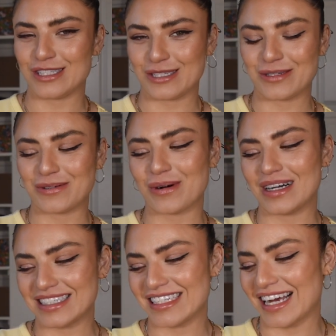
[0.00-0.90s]
do
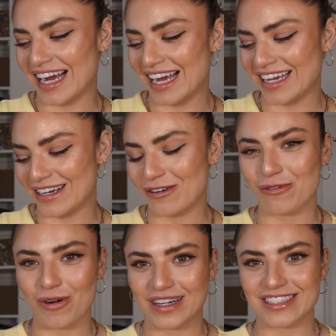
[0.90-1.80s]
what I
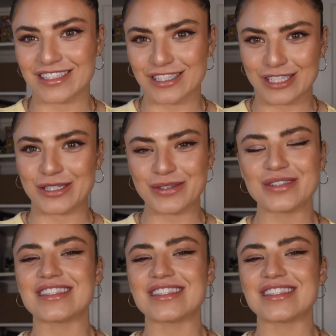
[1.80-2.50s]
wanted to do.